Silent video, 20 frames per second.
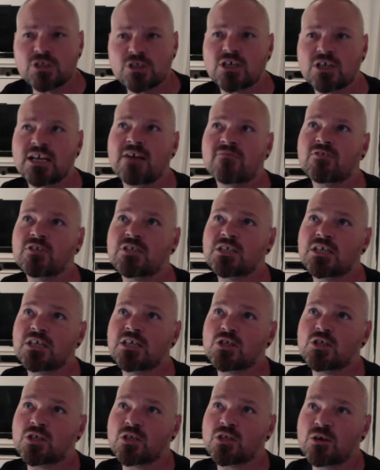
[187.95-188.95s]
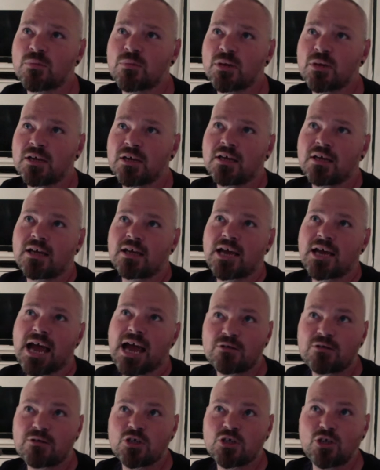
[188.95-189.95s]
I'd have to teach them how
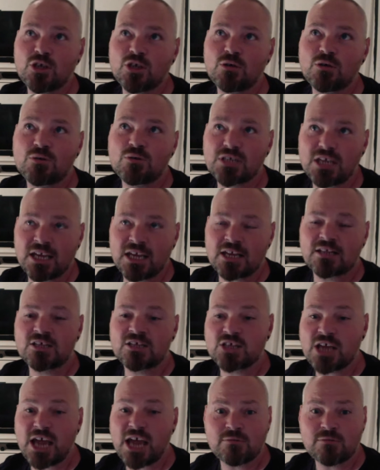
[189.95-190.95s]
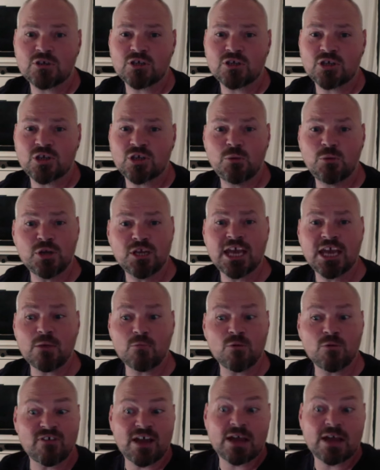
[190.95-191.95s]
to use English, how to communicate
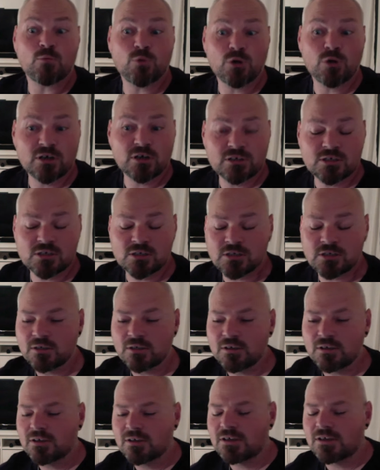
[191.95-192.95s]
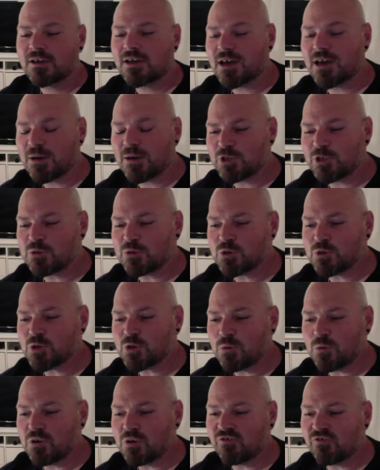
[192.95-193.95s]
without words um, which was
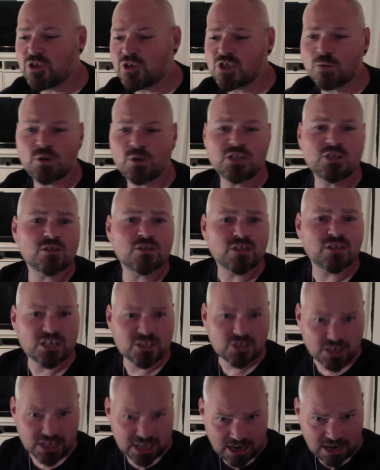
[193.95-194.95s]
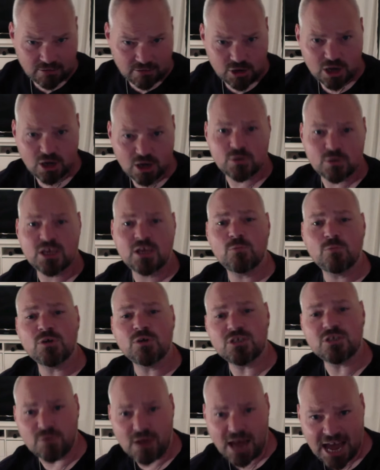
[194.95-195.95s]
always fun. So we do things like karaoke, we
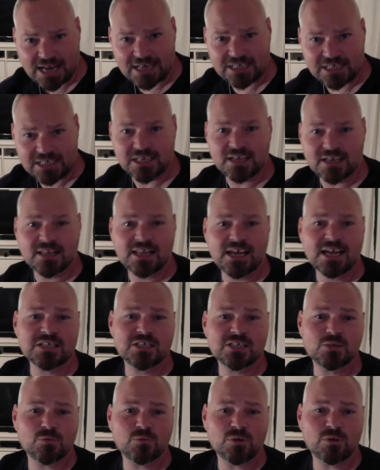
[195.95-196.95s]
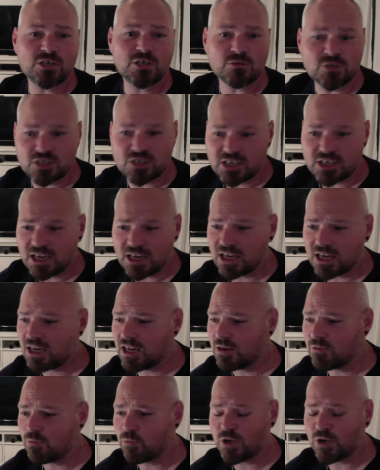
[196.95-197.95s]
do acting classes, we do
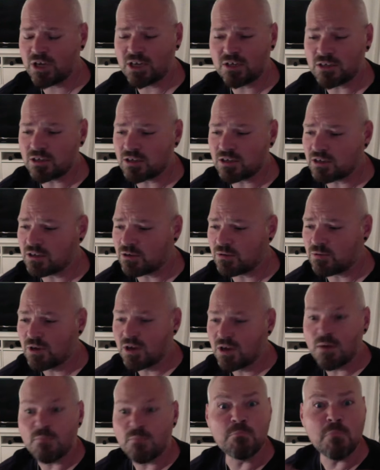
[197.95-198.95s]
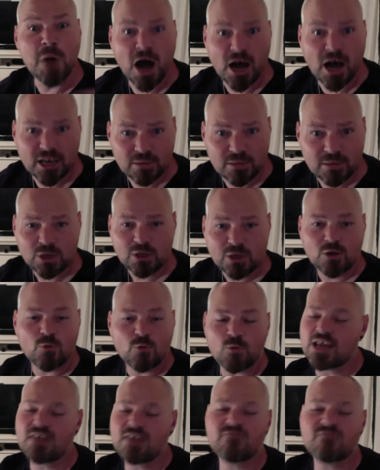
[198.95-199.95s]
singing, we do mime,
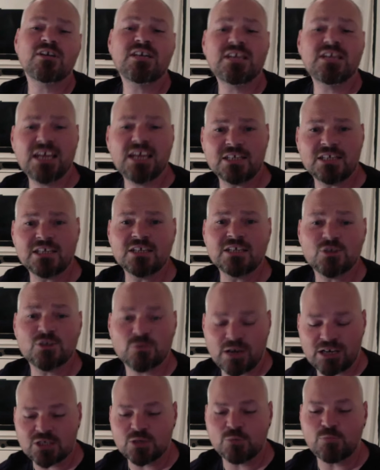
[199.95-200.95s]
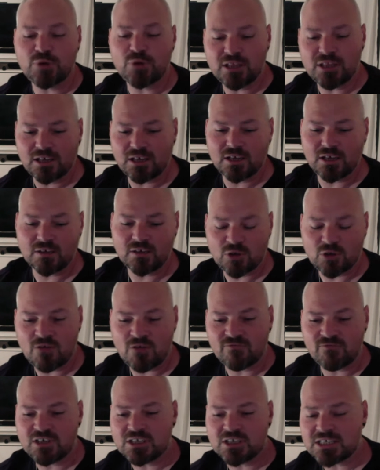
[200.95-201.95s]
whatever it needed to actually bring the
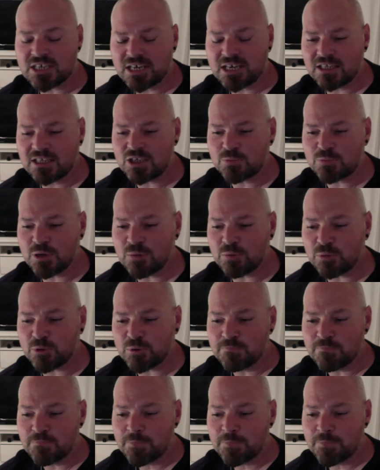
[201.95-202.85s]
confidence out in these people.